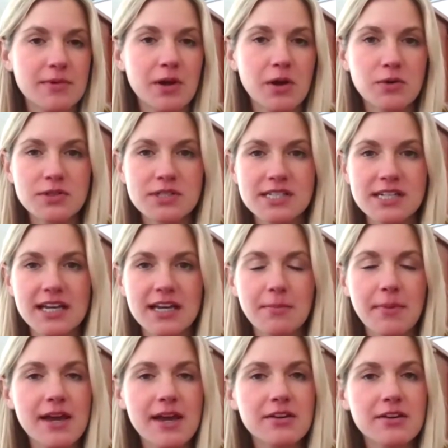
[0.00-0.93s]
be
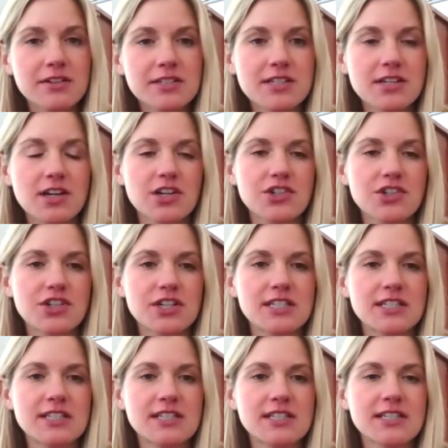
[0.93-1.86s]
hosting panel
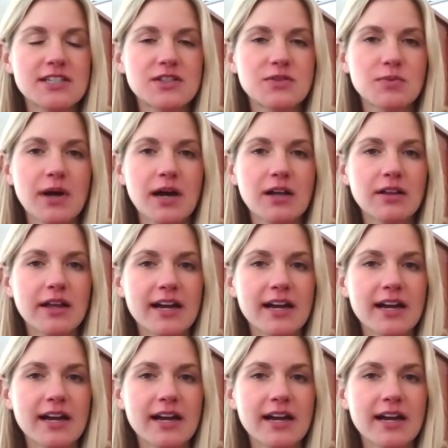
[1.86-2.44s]
discussions as well